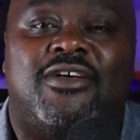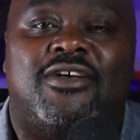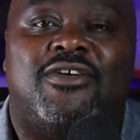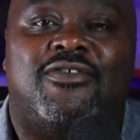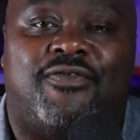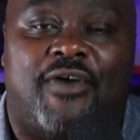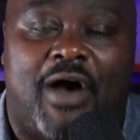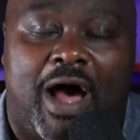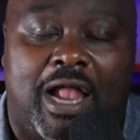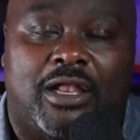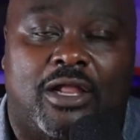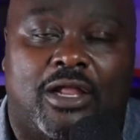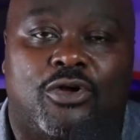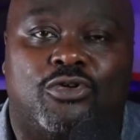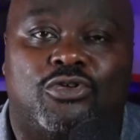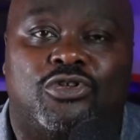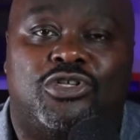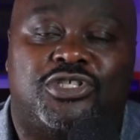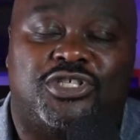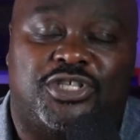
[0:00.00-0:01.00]

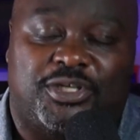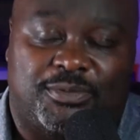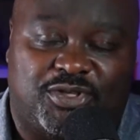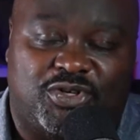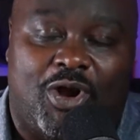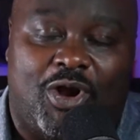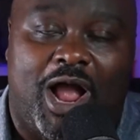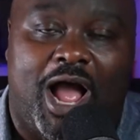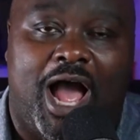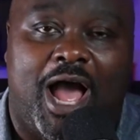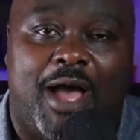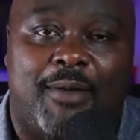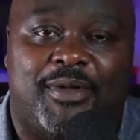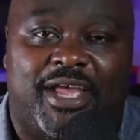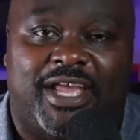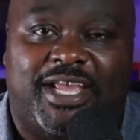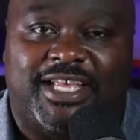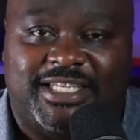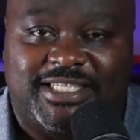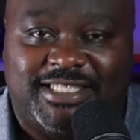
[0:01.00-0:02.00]
follow, subscribe,
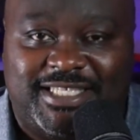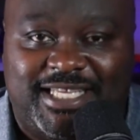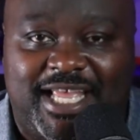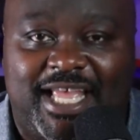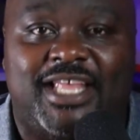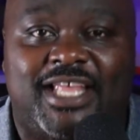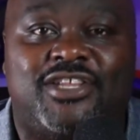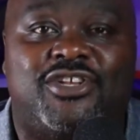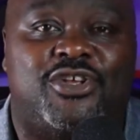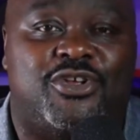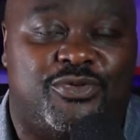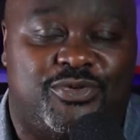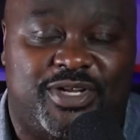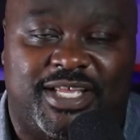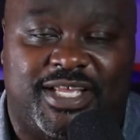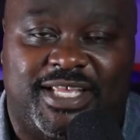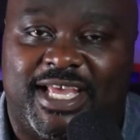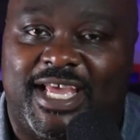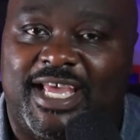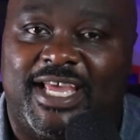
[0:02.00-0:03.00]
and continue
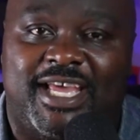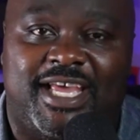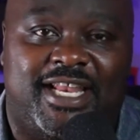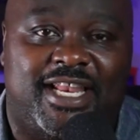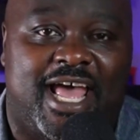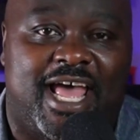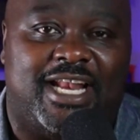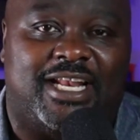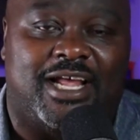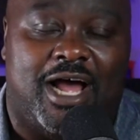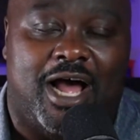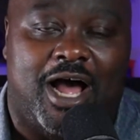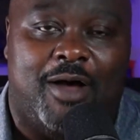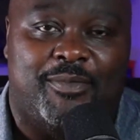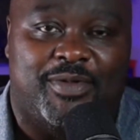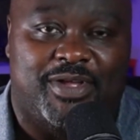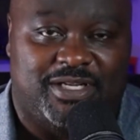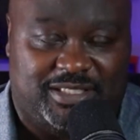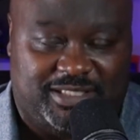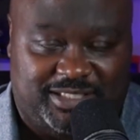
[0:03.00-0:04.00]
to get in that
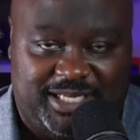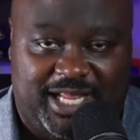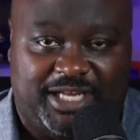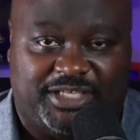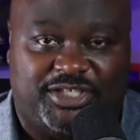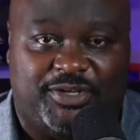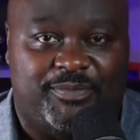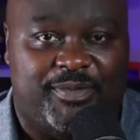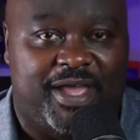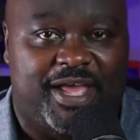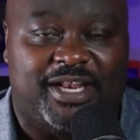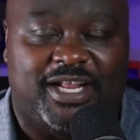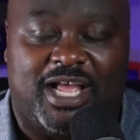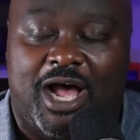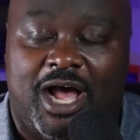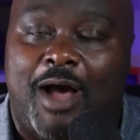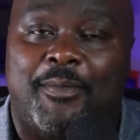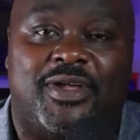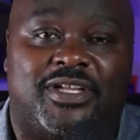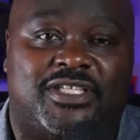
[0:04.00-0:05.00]
comment section, man. The
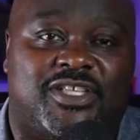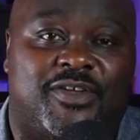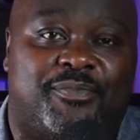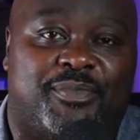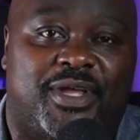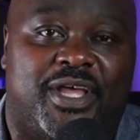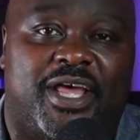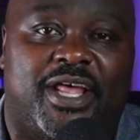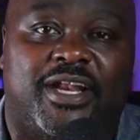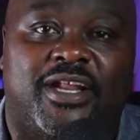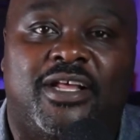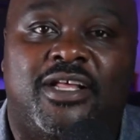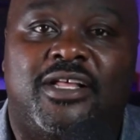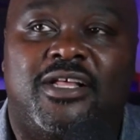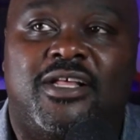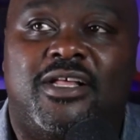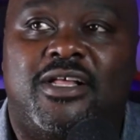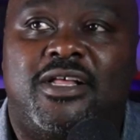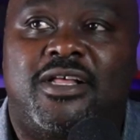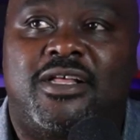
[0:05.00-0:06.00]
comments have been
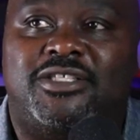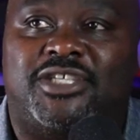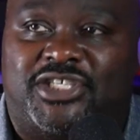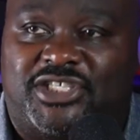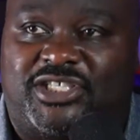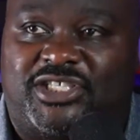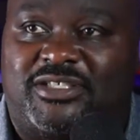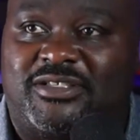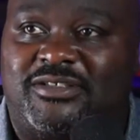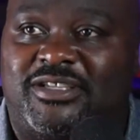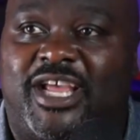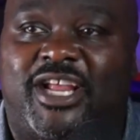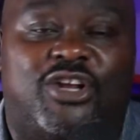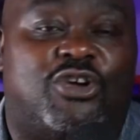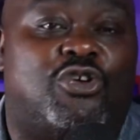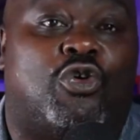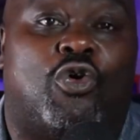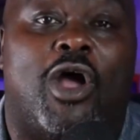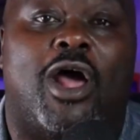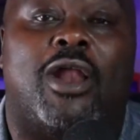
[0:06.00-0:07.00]
just
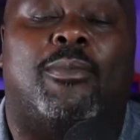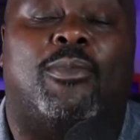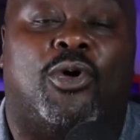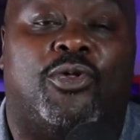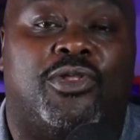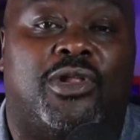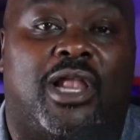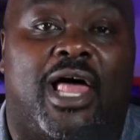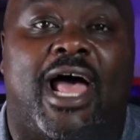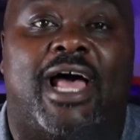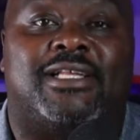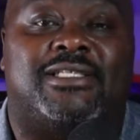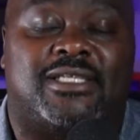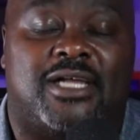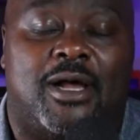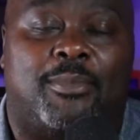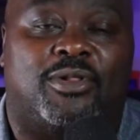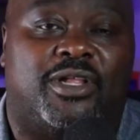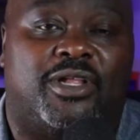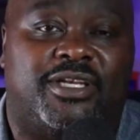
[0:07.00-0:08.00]
incredible the last
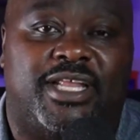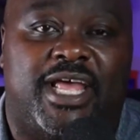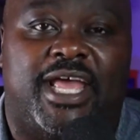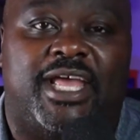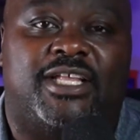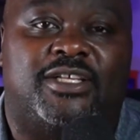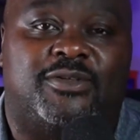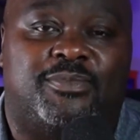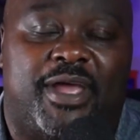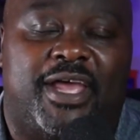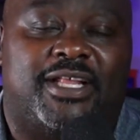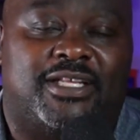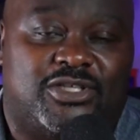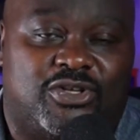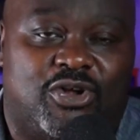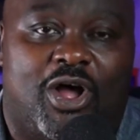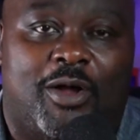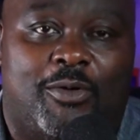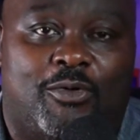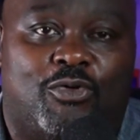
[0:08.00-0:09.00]
couple of days, man.
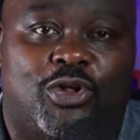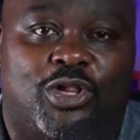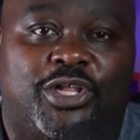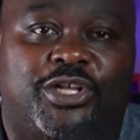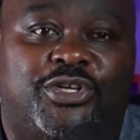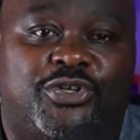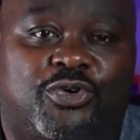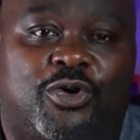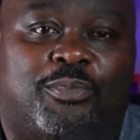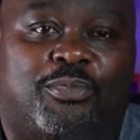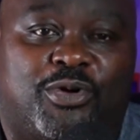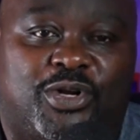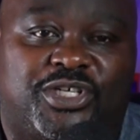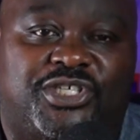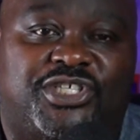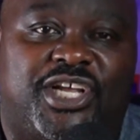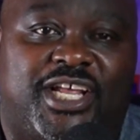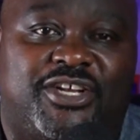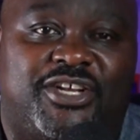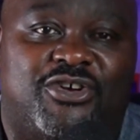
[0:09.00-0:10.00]
So I really do
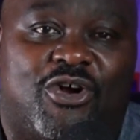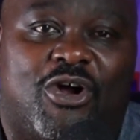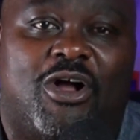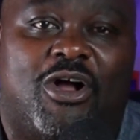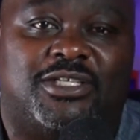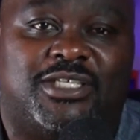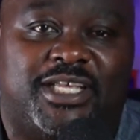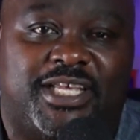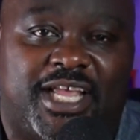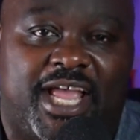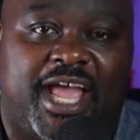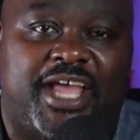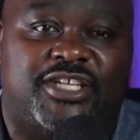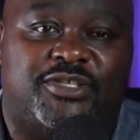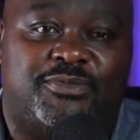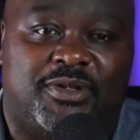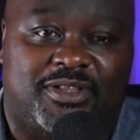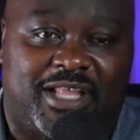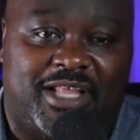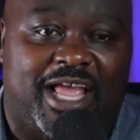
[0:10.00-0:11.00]
appreciate your all's
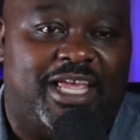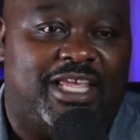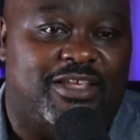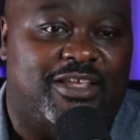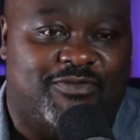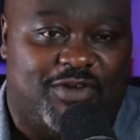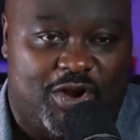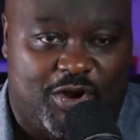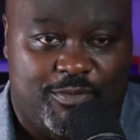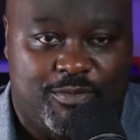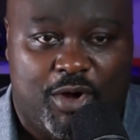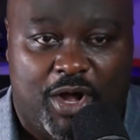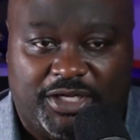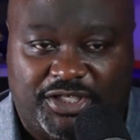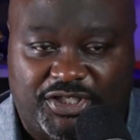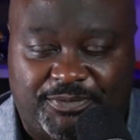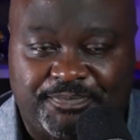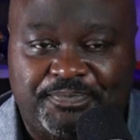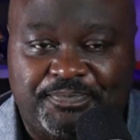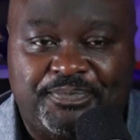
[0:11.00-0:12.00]
engagement. Thank you very
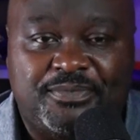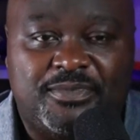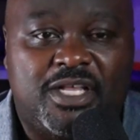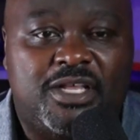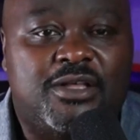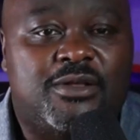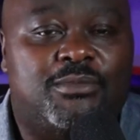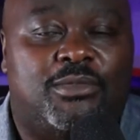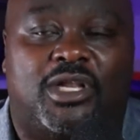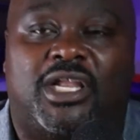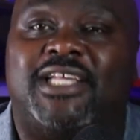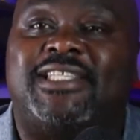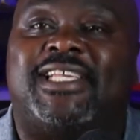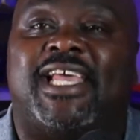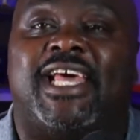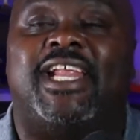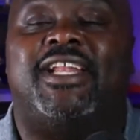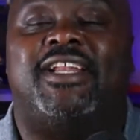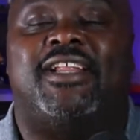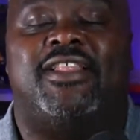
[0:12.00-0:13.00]
much. But let's
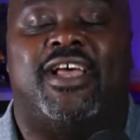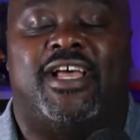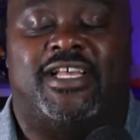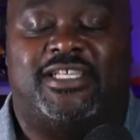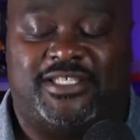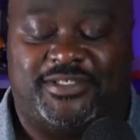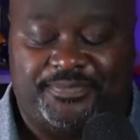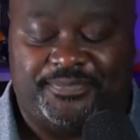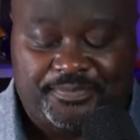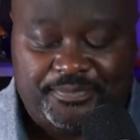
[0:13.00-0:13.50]
get into this.